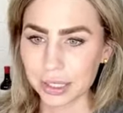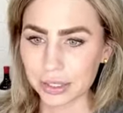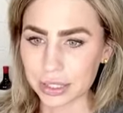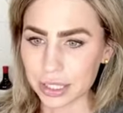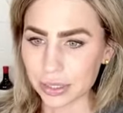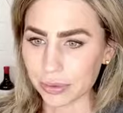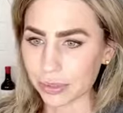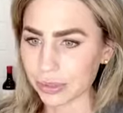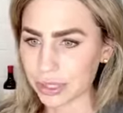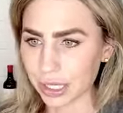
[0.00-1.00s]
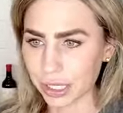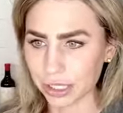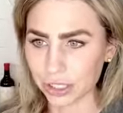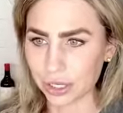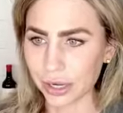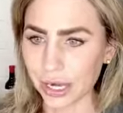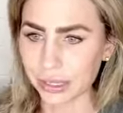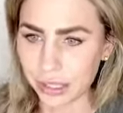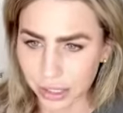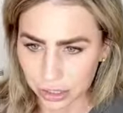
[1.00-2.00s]
Looks like we're losing connection. Okay, I
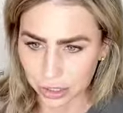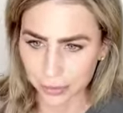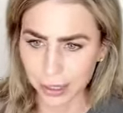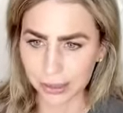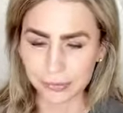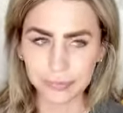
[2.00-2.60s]
think I got y'all back.